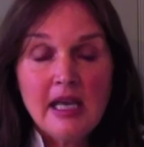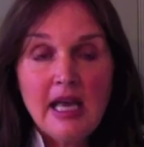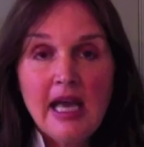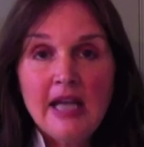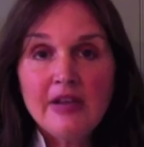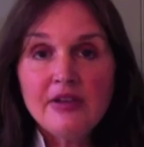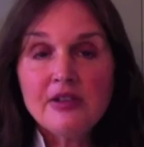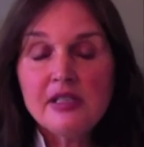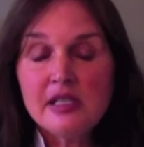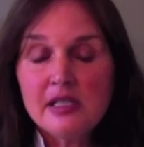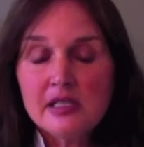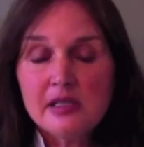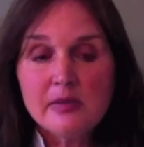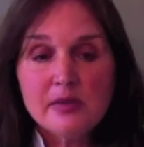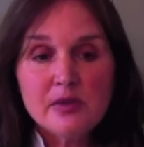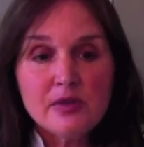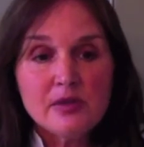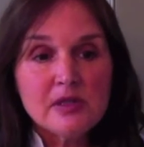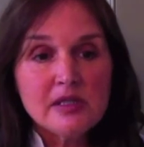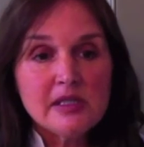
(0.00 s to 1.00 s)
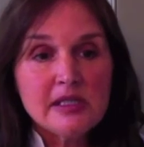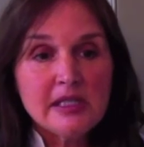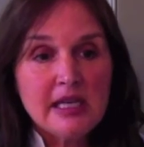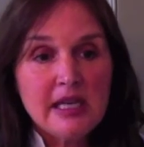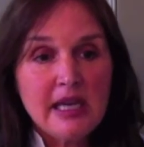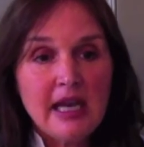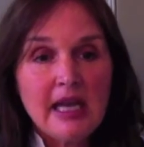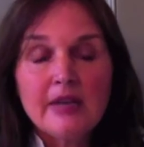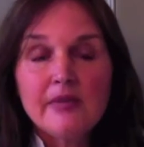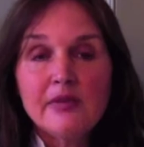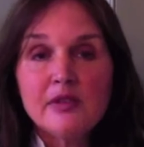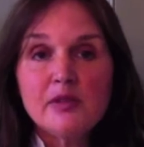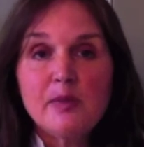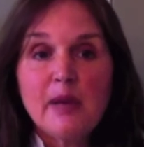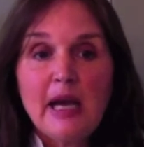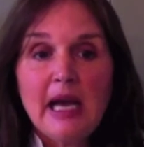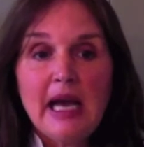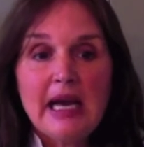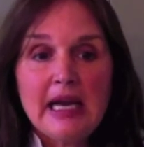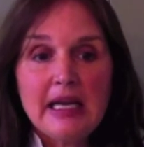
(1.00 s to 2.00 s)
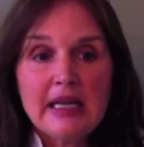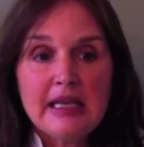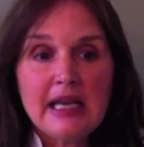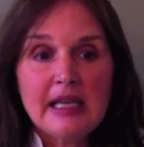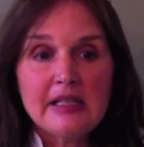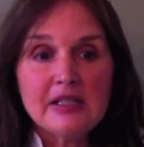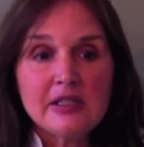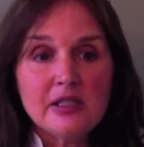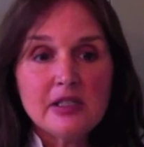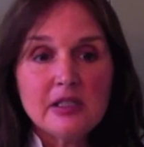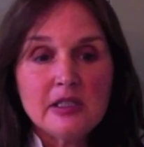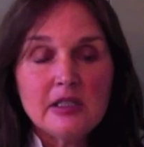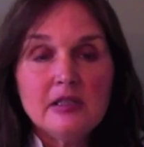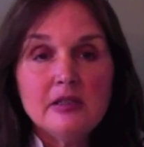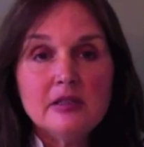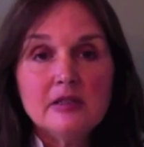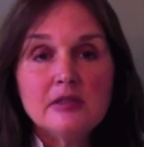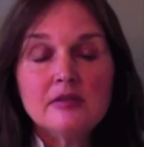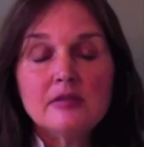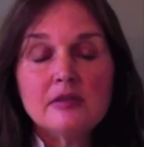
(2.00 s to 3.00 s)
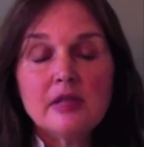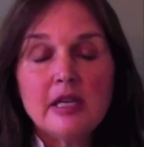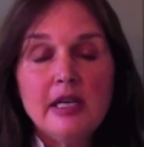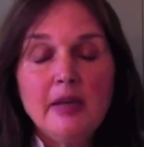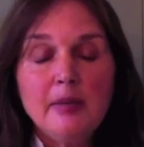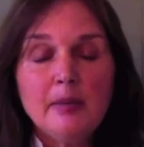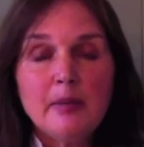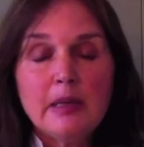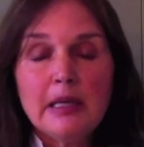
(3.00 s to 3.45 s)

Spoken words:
and you see some tools sticking out of his bag, and that's good, right?